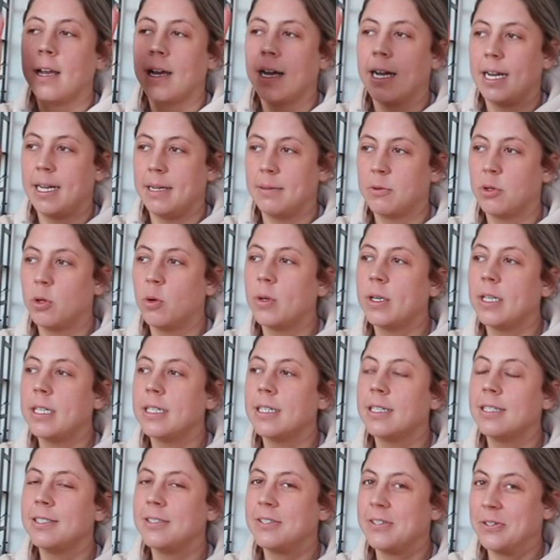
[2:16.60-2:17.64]
I'm
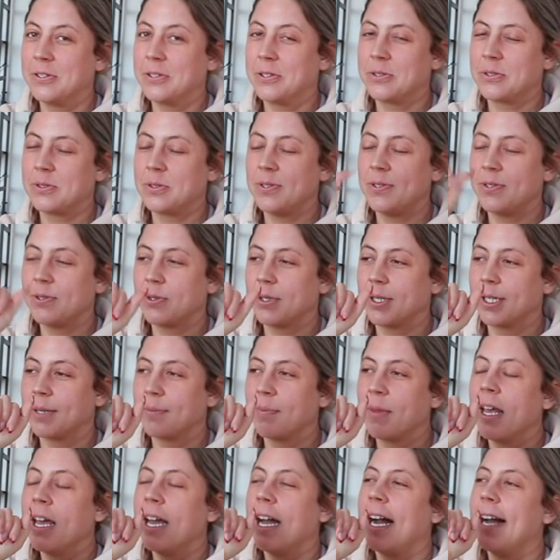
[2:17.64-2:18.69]
going to the grocery
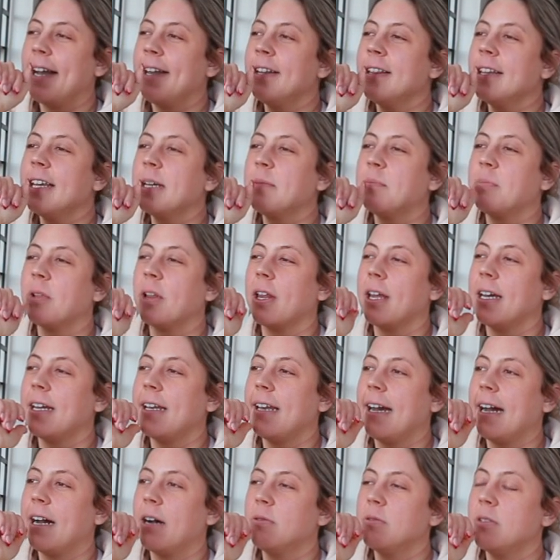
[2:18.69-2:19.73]
store. I didn't like
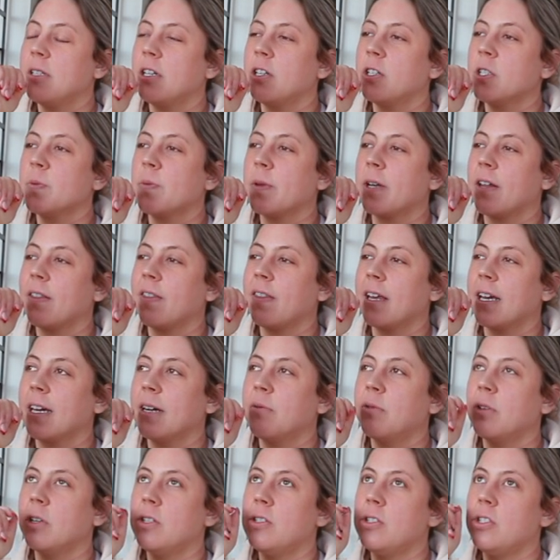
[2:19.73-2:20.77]
plan out dinners, but I think I
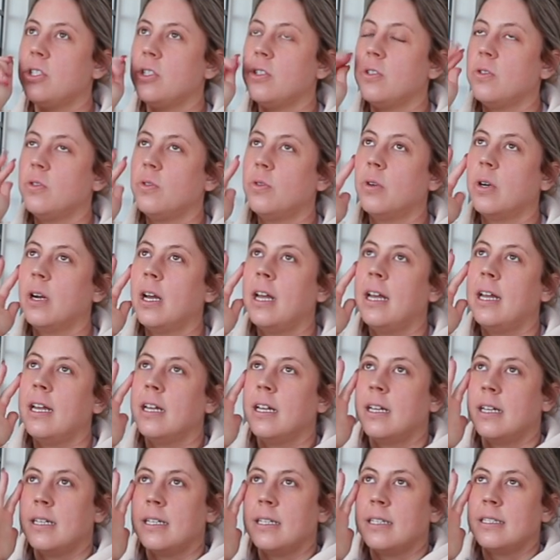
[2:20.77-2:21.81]
want to do
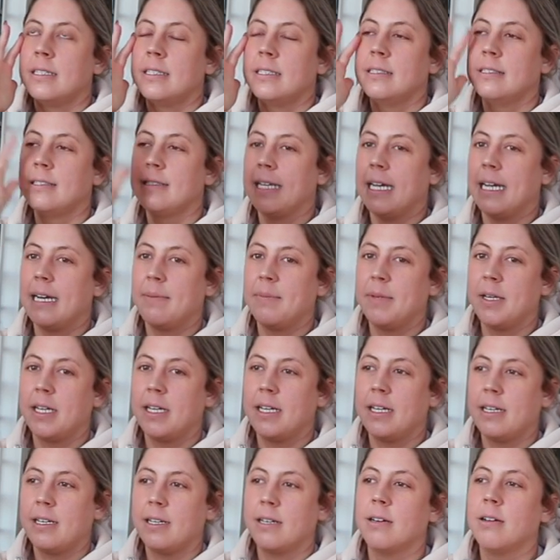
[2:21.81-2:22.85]

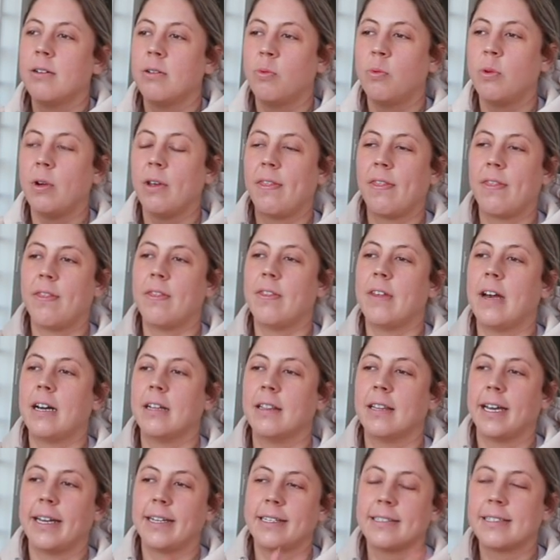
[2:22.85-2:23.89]
salmon with
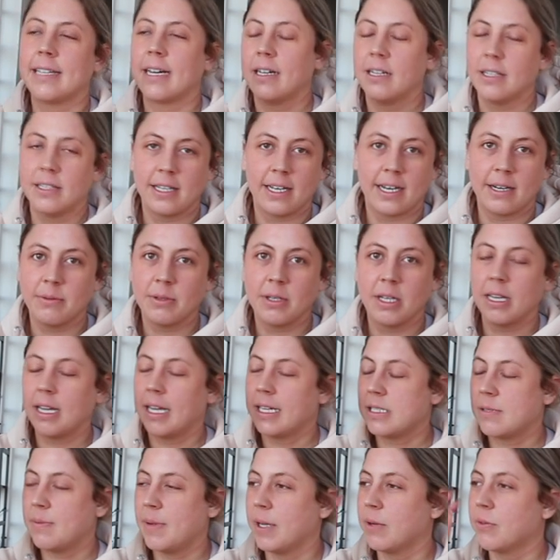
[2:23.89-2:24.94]
that like salad that I really
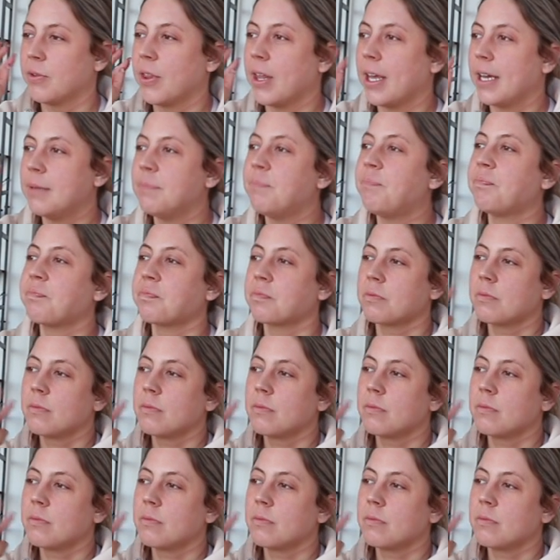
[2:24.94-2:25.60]
like to make with it.